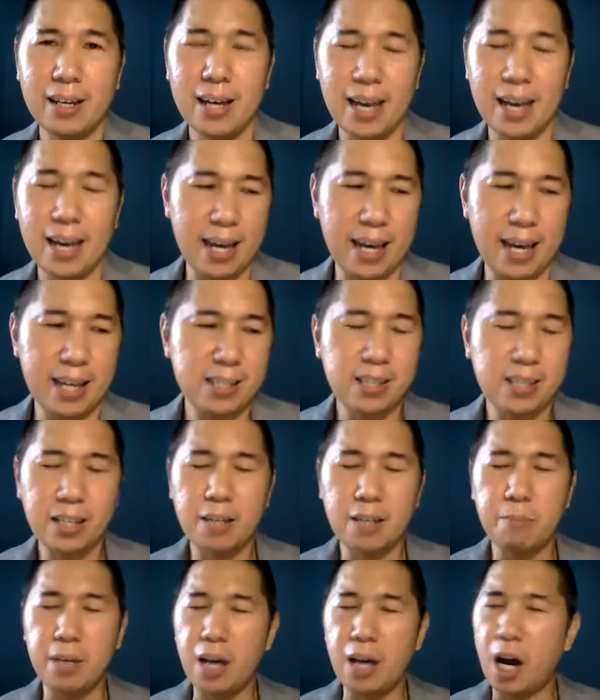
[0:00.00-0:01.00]
It's going to
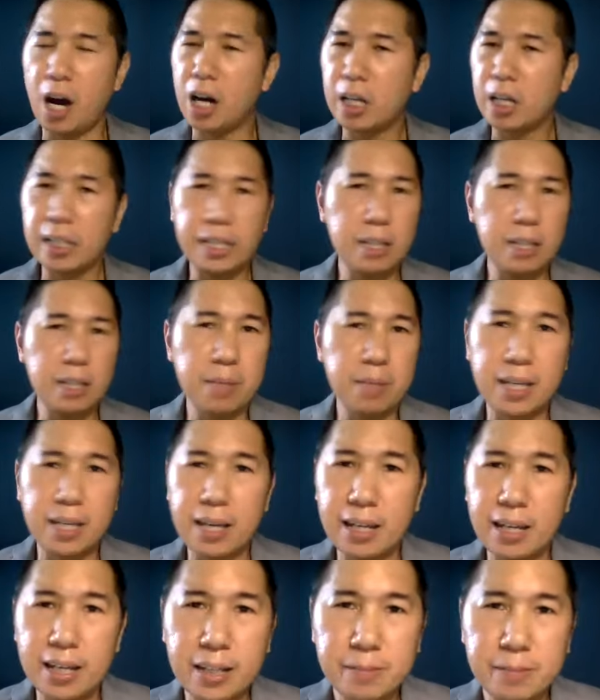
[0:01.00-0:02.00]
be ugly in the
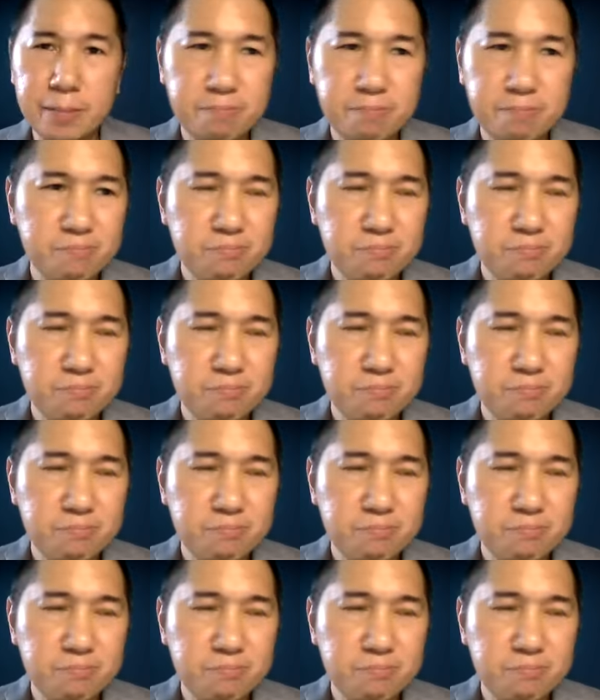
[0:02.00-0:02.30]
beginning,